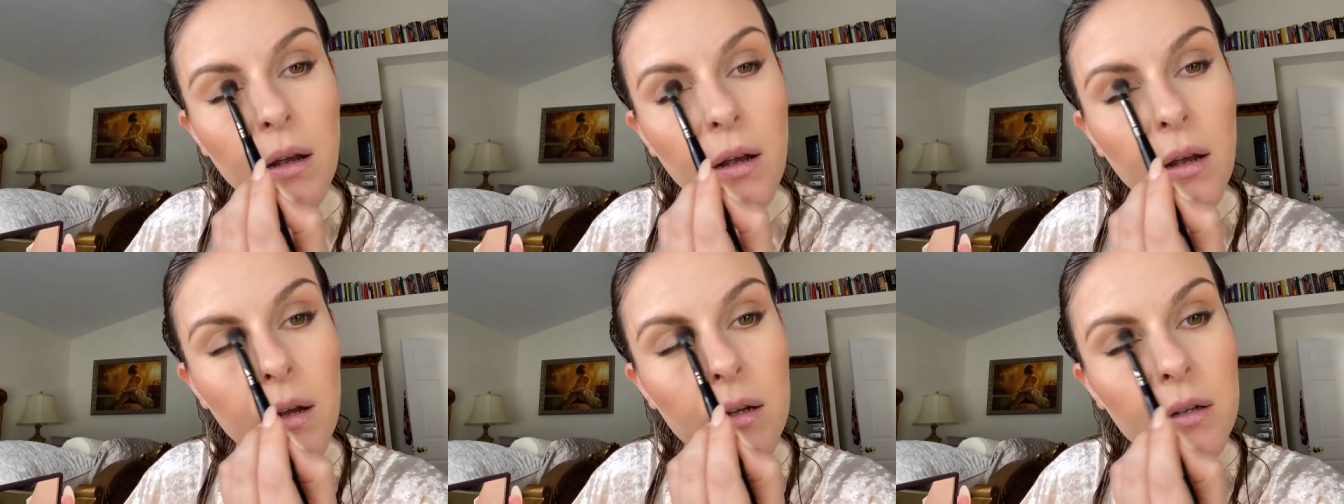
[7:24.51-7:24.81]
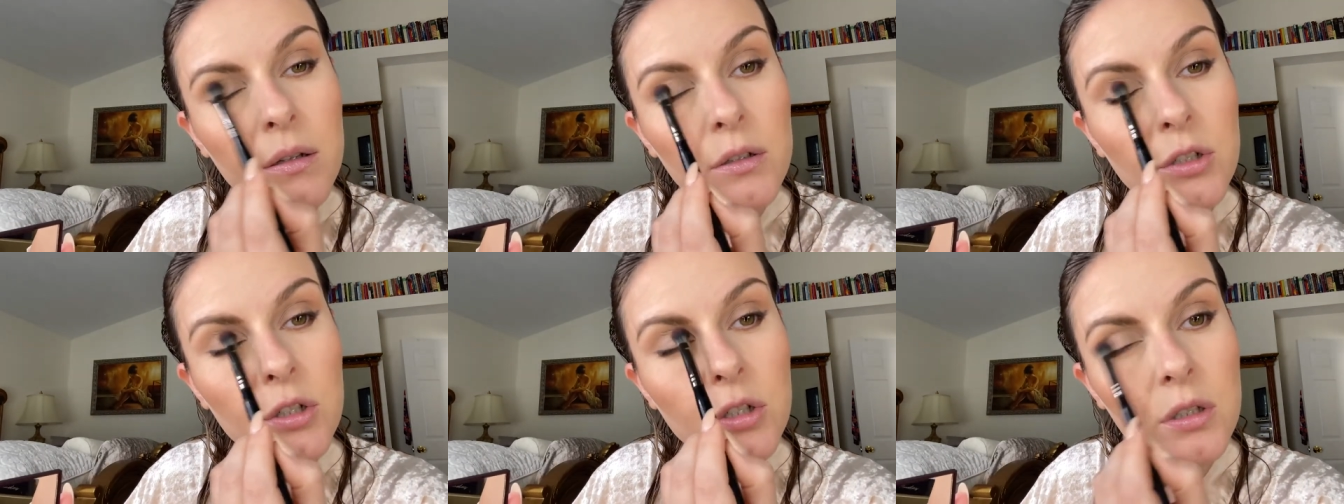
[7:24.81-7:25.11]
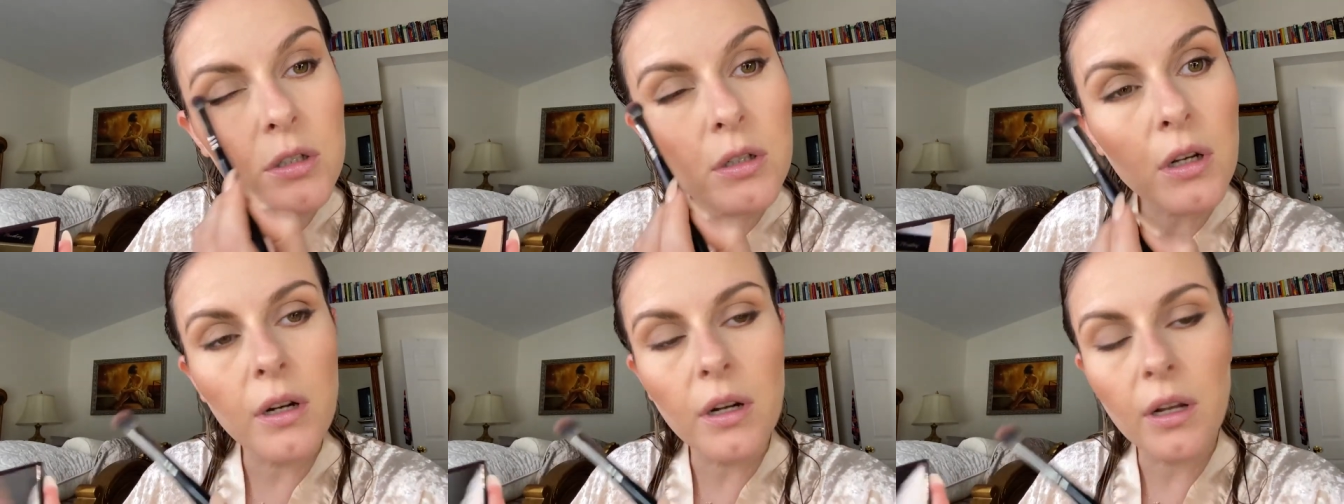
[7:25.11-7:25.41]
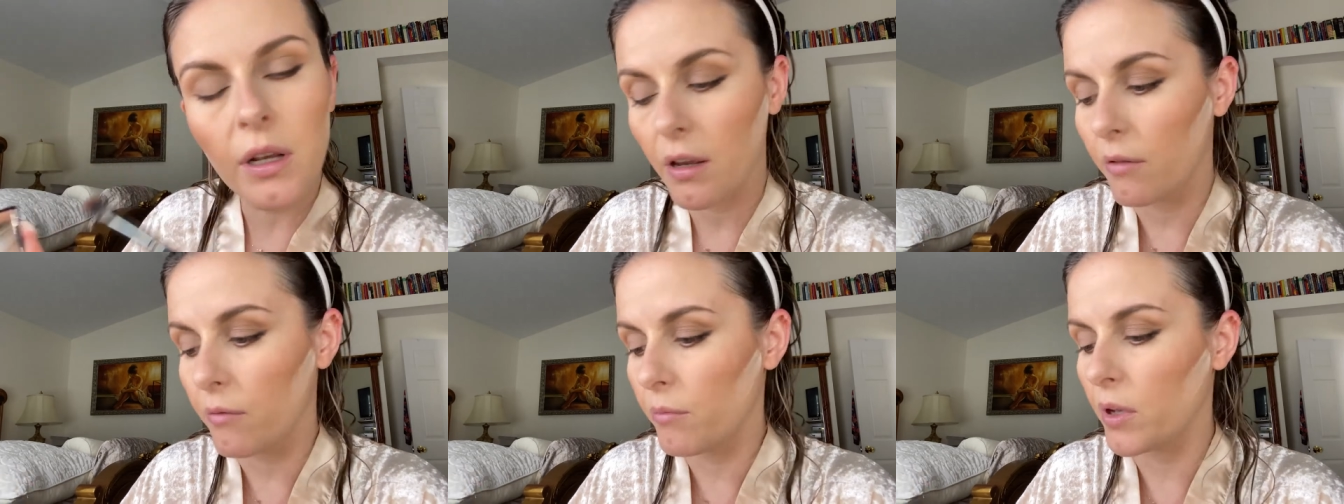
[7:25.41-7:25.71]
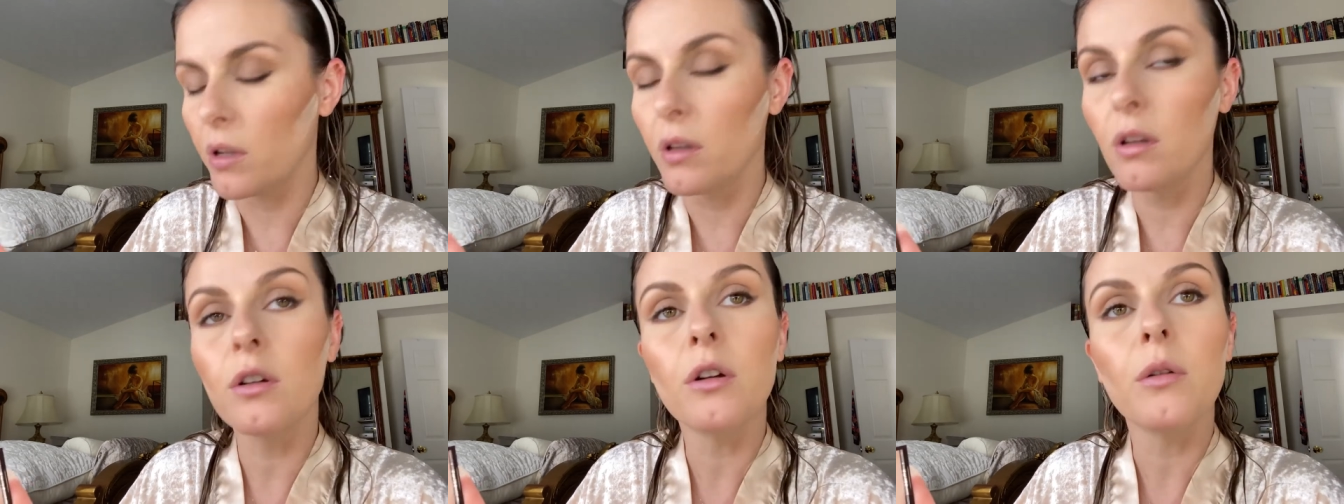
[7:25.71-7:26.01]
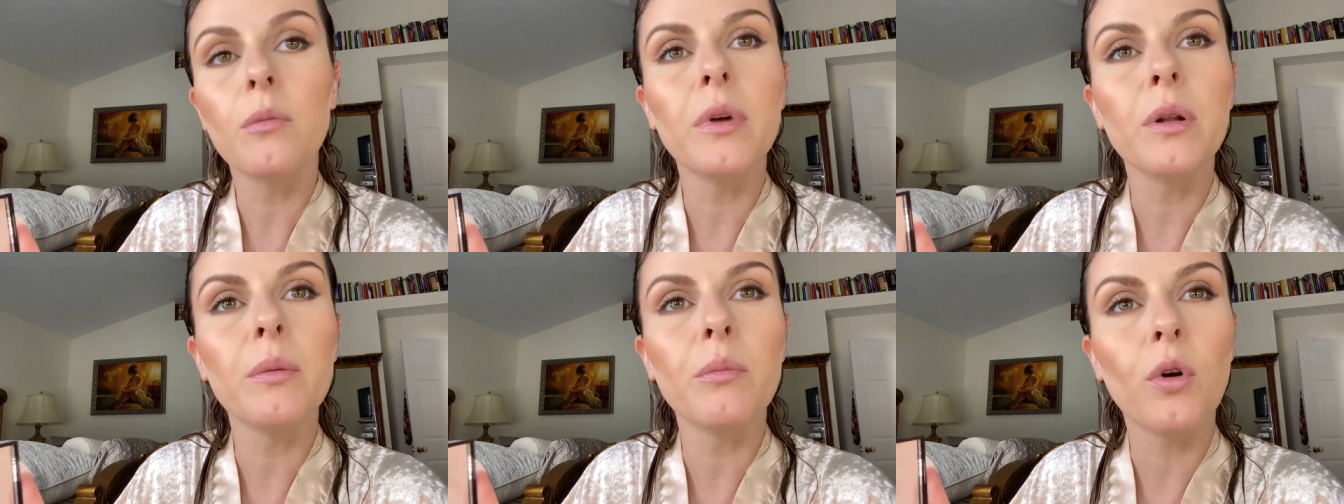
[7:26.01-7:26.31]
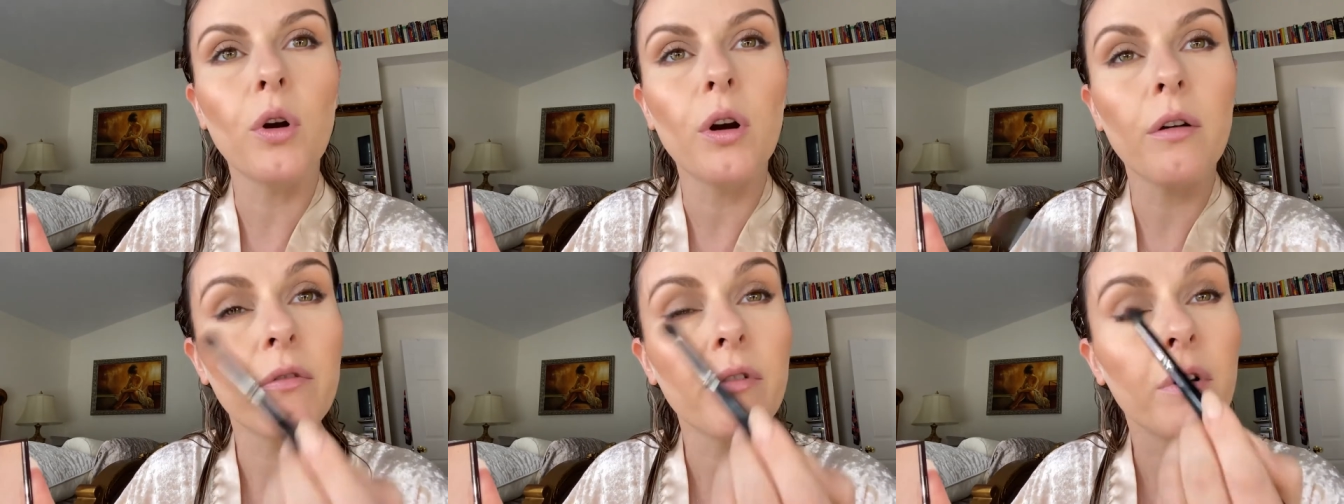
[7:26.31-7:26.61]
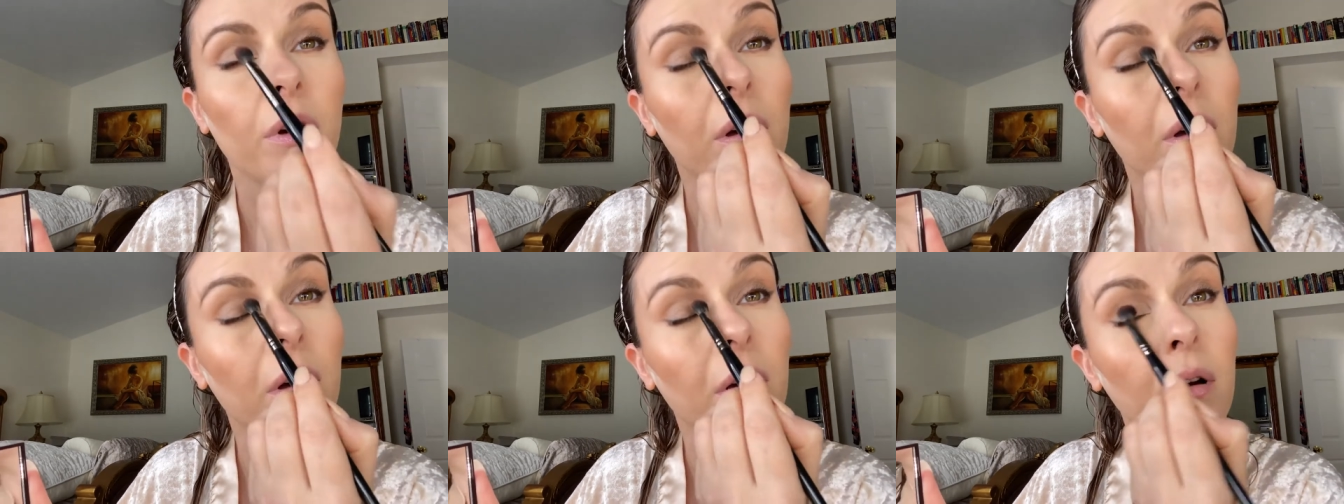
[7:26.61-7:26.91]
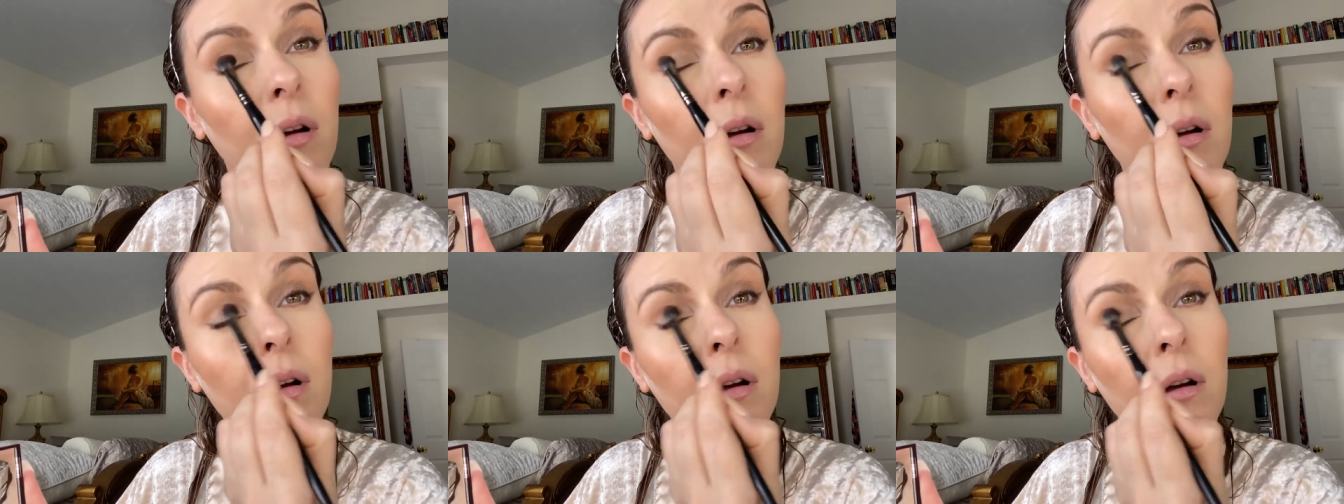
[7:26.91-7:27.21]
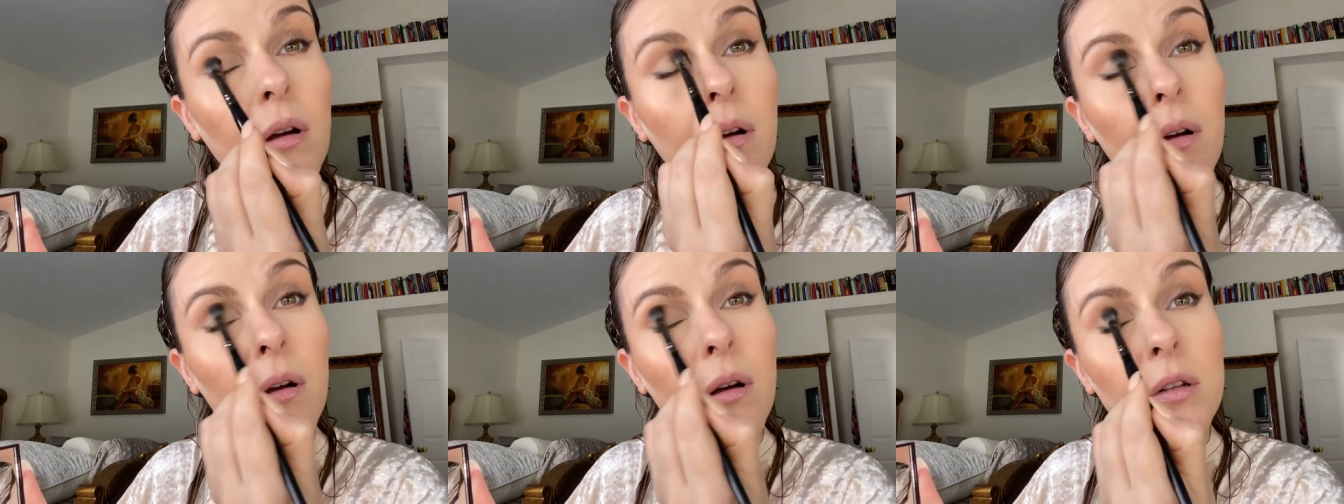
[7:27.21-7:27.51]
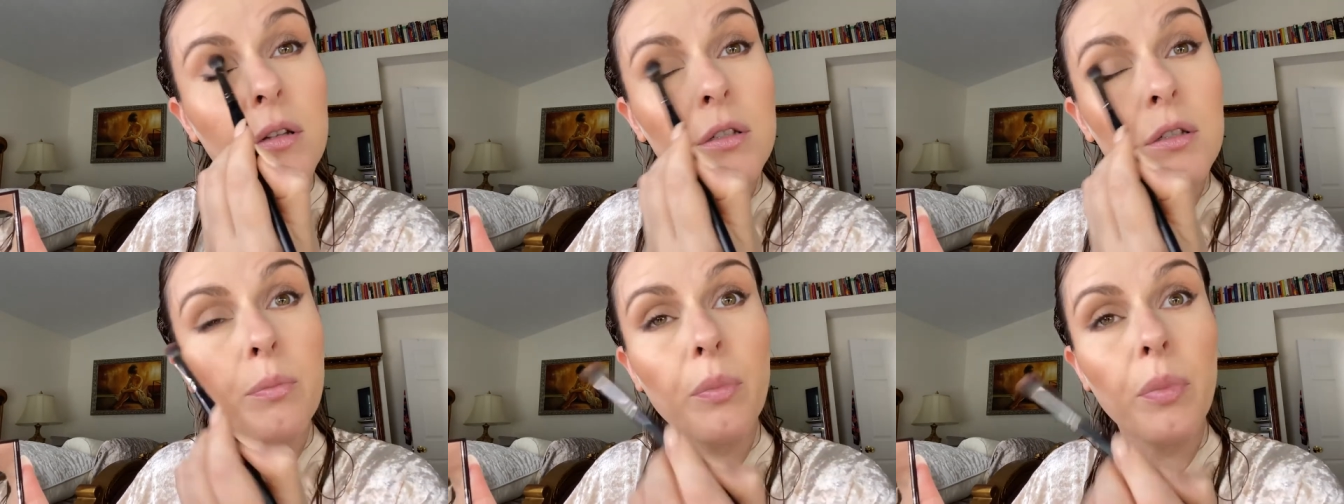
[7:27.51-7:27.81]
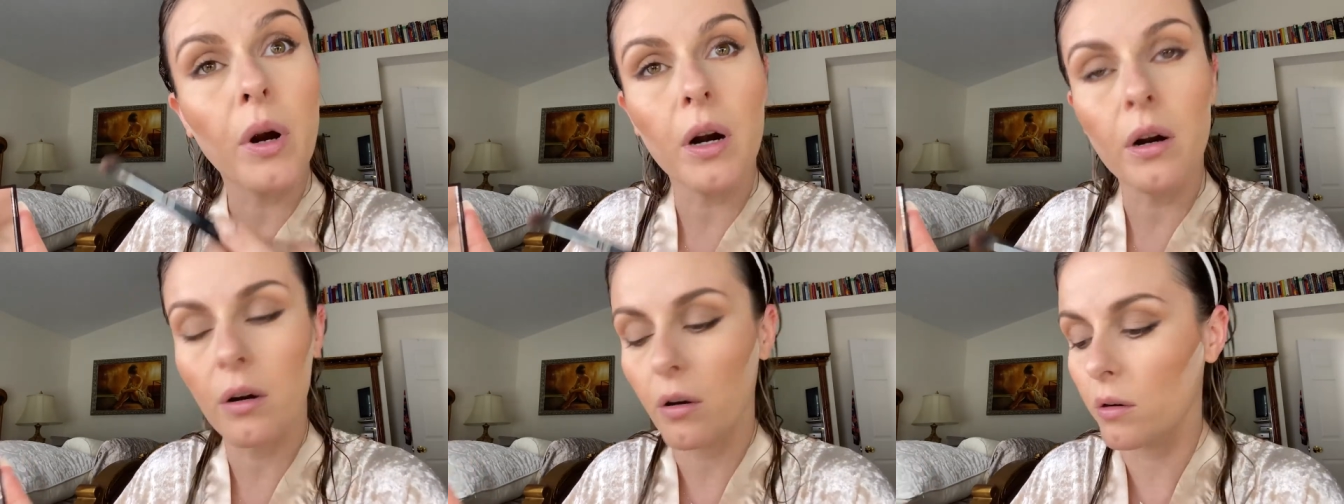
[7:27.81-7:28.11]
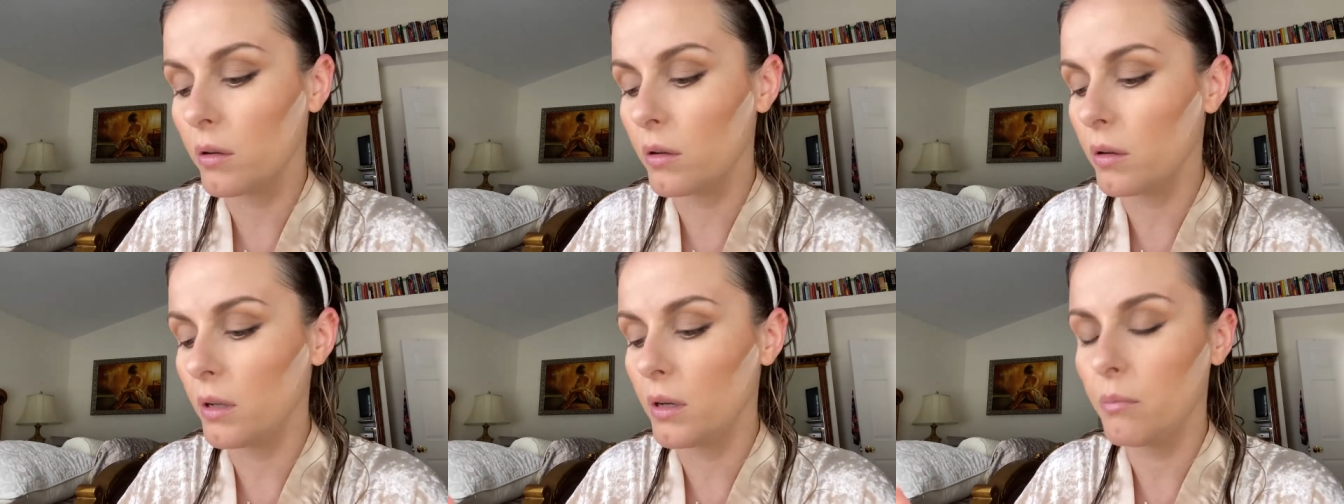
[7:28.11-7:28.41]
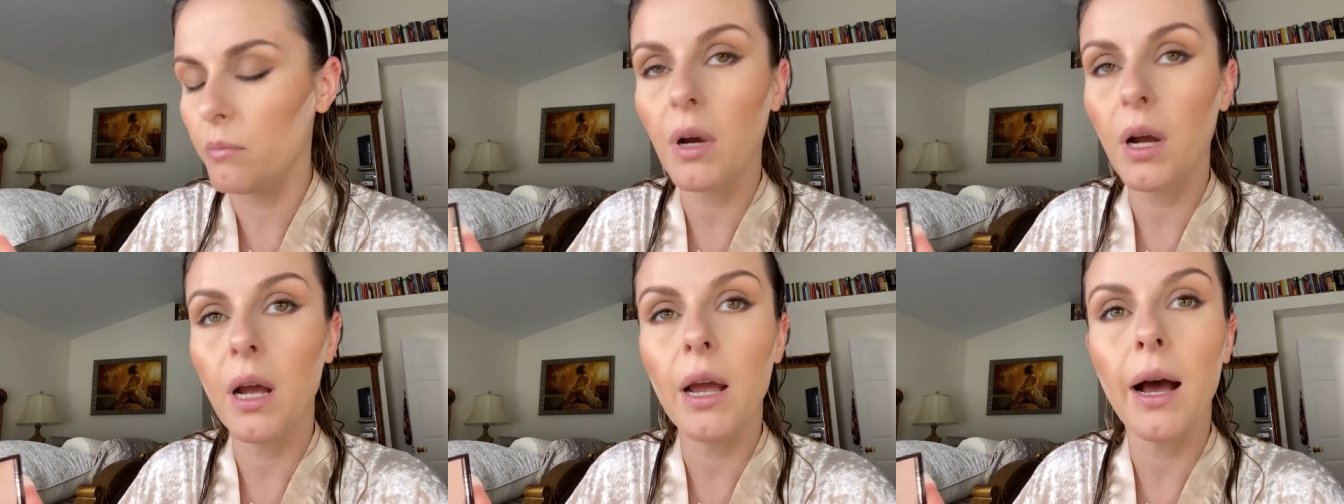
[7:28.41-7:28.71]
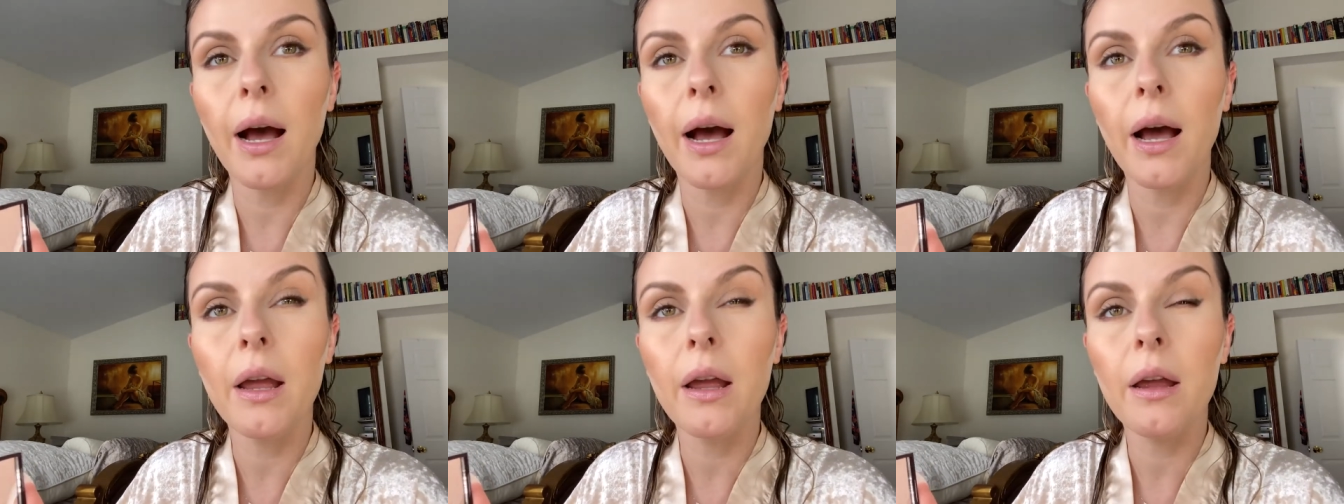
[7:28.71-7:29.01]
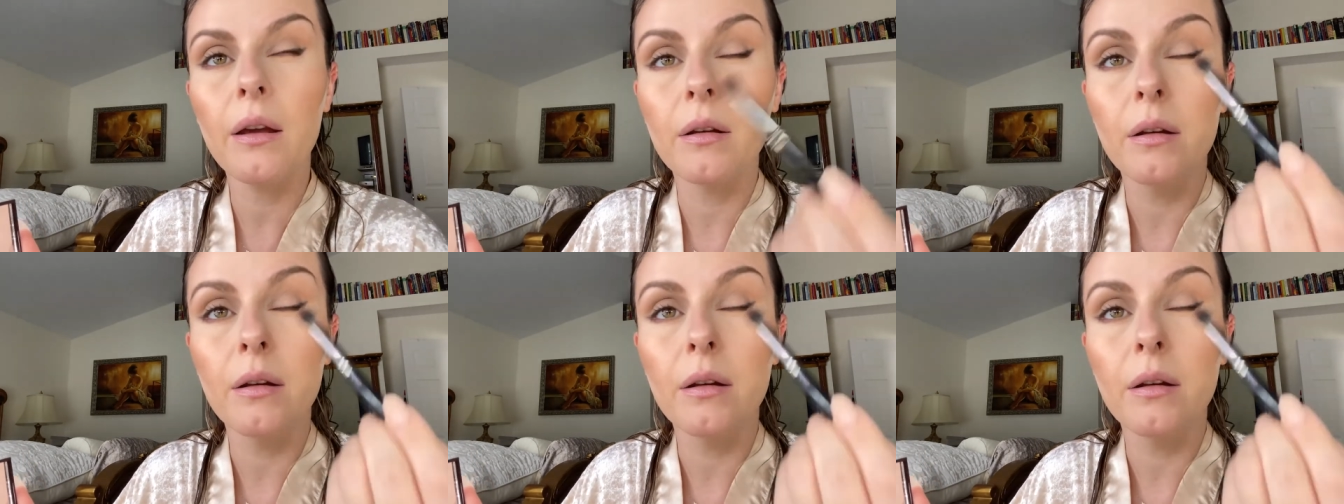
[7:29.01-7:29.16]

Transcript: and just gonna give me a little bit more of a sparkle in my eye.